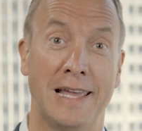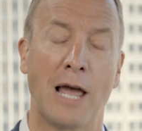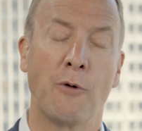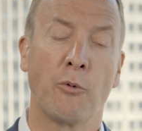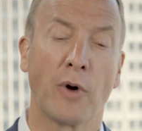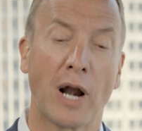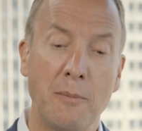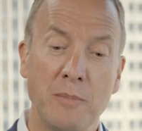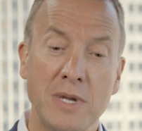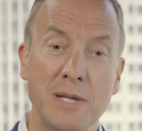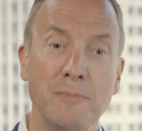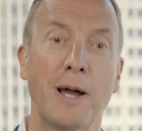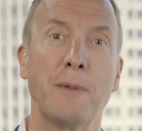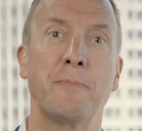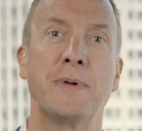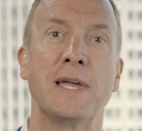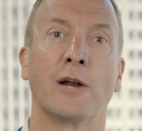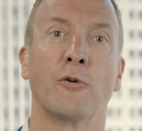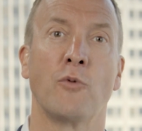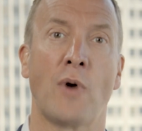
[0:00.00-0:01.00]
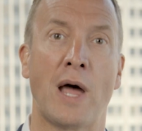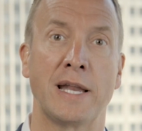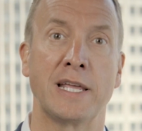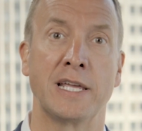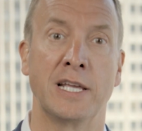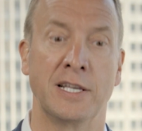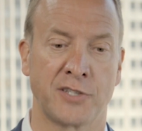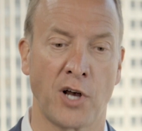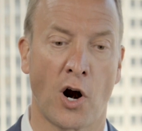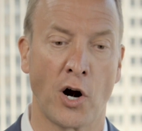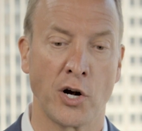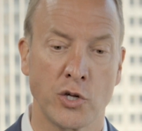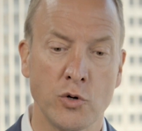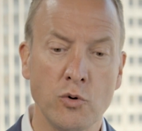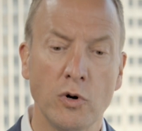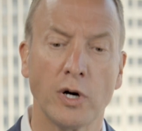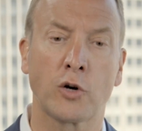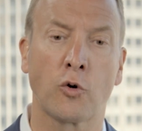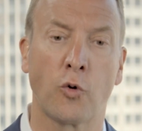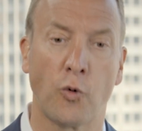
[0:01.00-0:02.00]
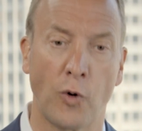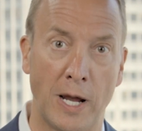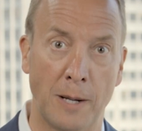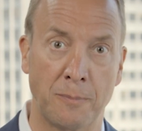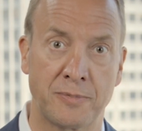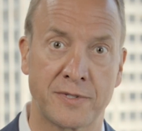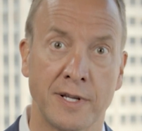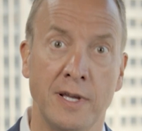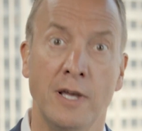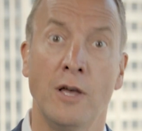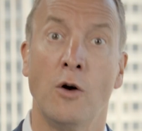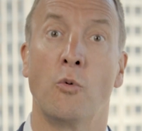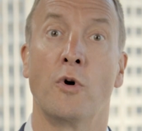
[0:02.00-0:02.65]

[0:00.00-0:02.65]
And what I mean by being ready is, are you equipped